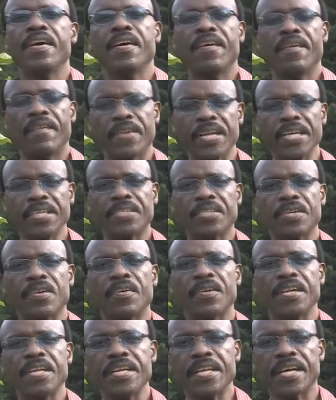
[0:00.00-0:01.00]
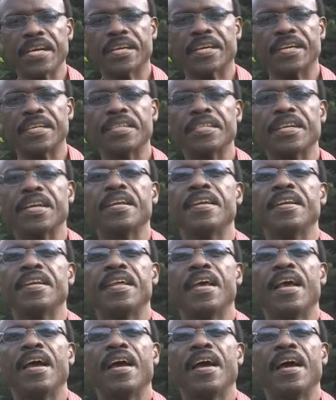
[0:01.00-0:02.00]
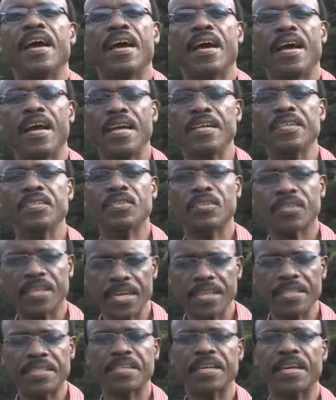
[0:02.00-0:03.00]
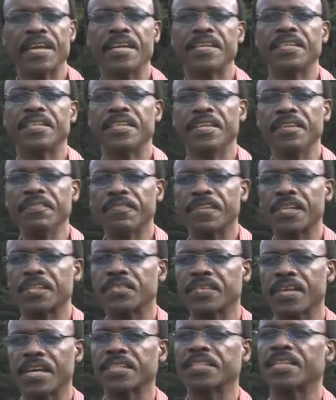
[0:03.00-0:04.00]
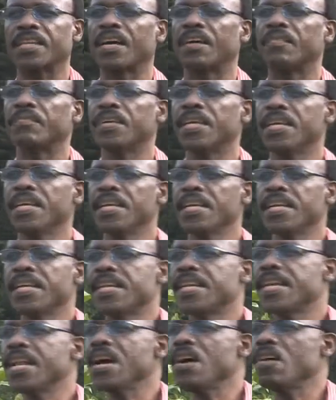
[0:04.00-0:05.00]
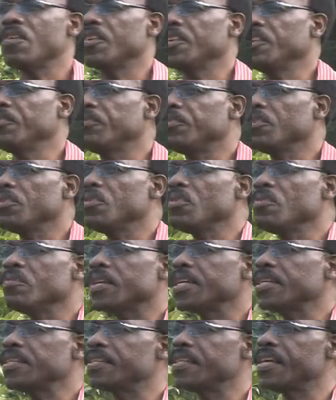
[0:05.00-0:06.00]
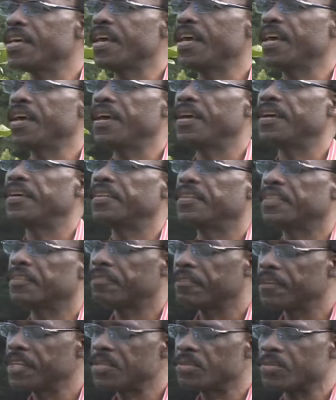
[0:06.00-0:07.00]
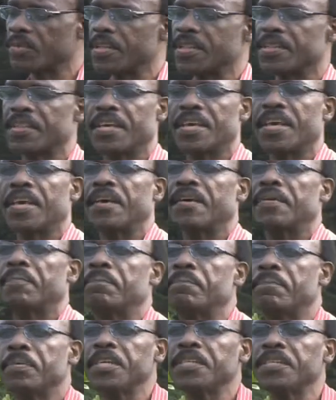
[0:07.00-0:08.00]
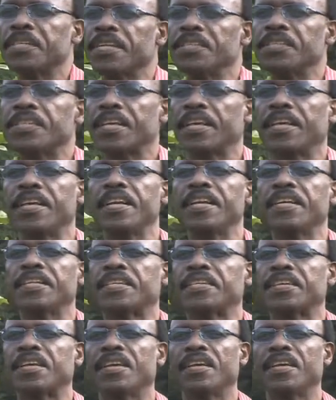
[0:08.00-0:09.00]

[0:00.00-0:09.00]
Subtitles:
regional integration and trade and infrastructure. Now, if you look at the first one, the peace and security,